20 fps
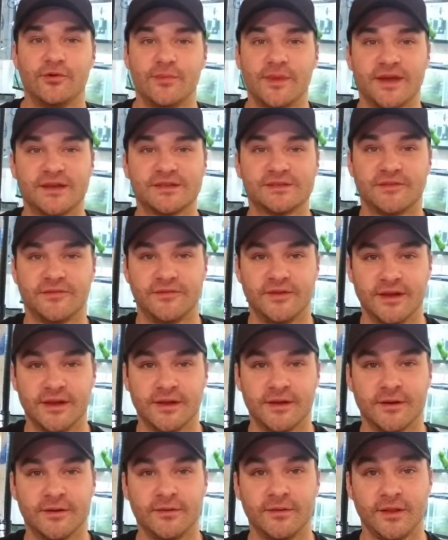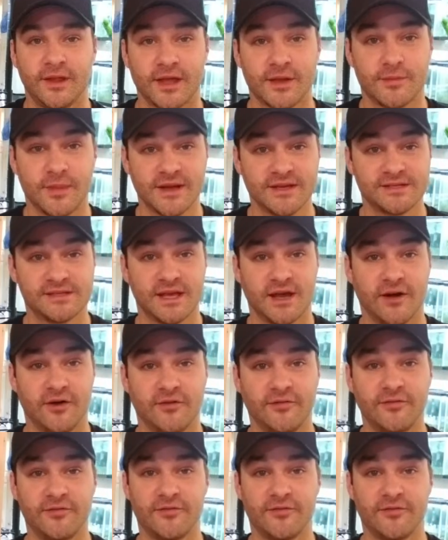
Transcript: makes a video like myself